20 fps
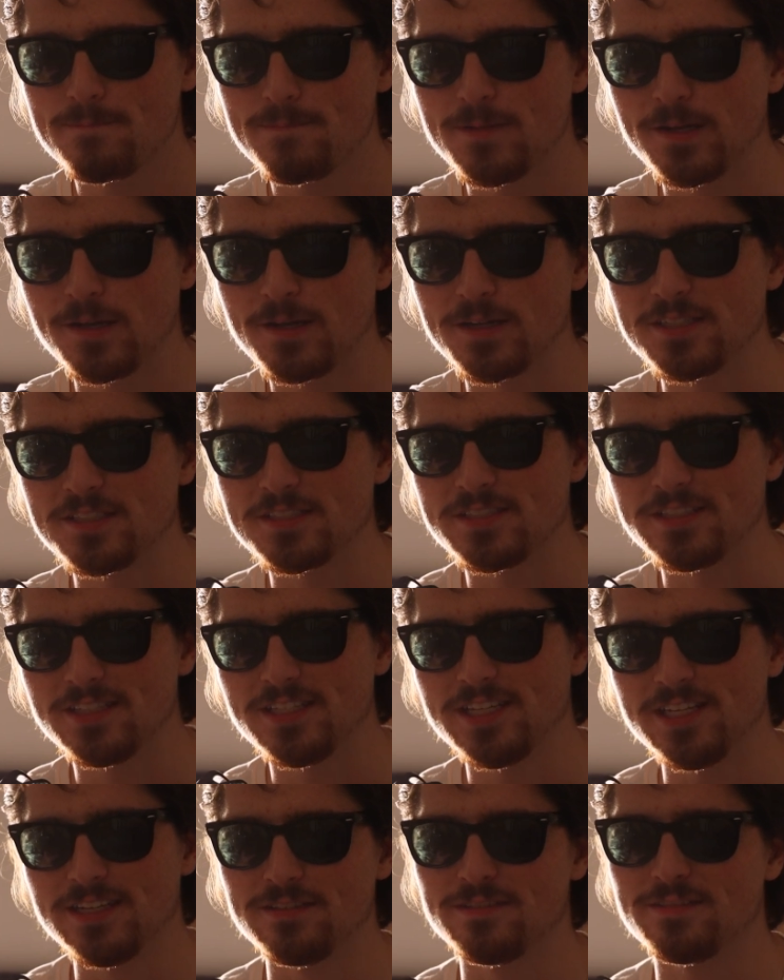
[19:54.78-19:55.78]
You could just
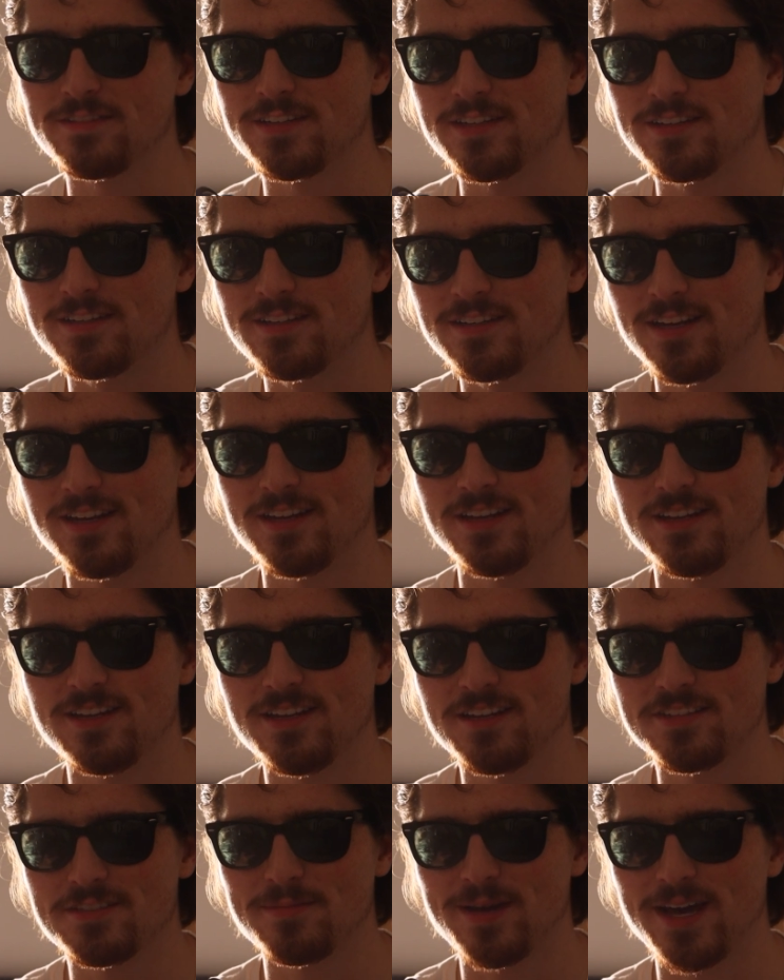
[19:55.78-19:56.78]
leave, and it
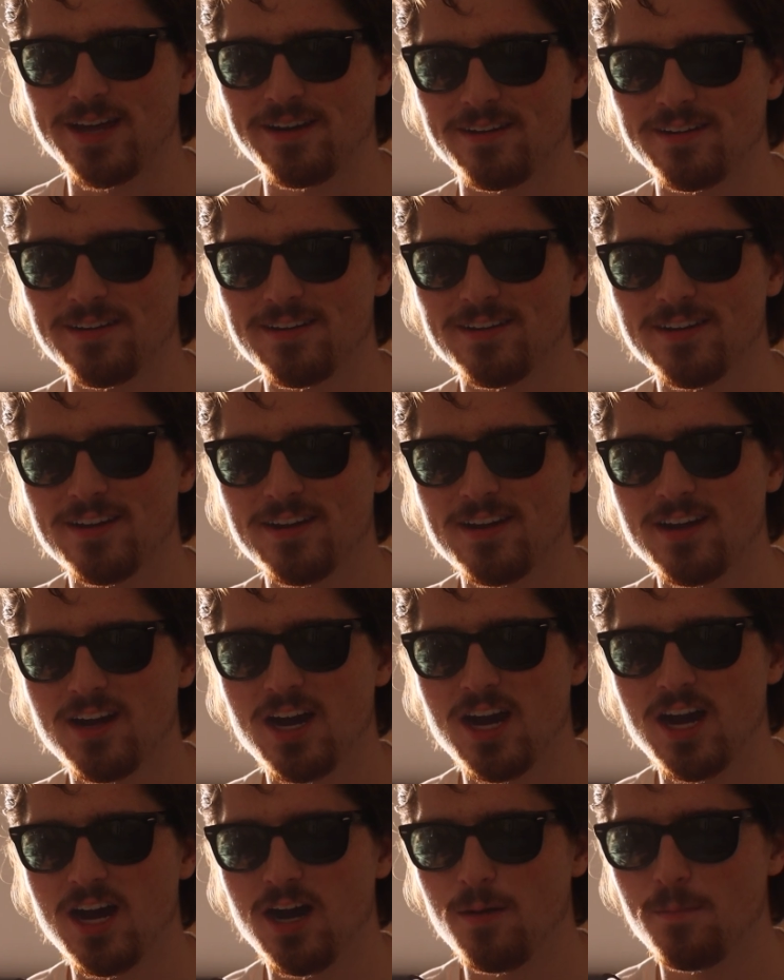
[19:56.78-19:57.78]
doesn't matter.
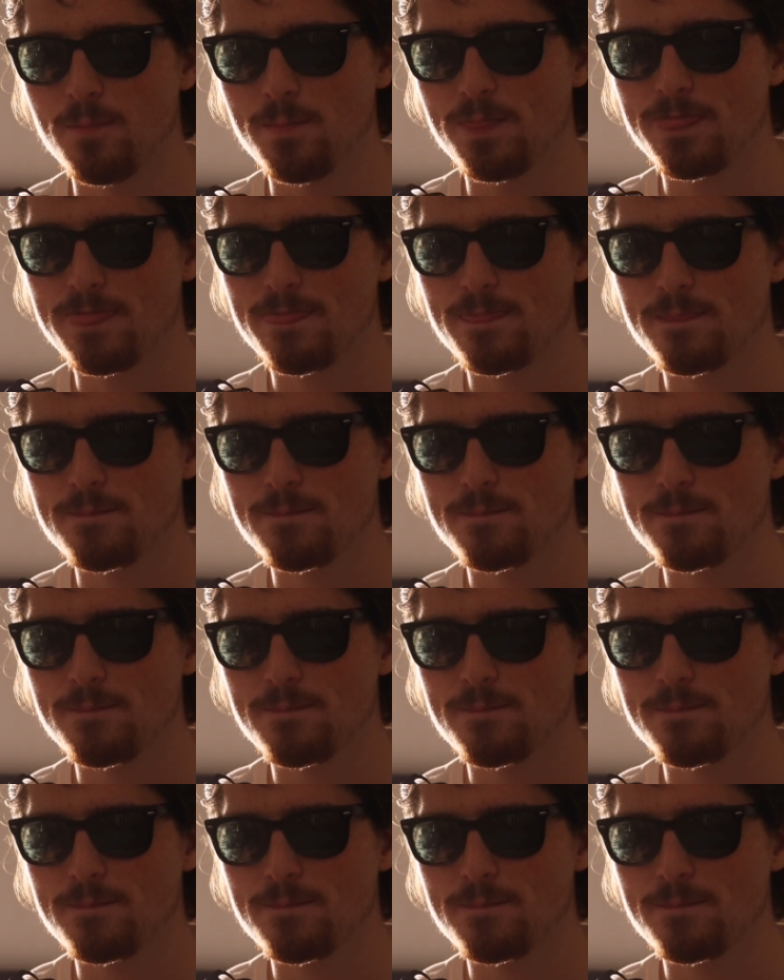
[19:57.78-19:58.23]
And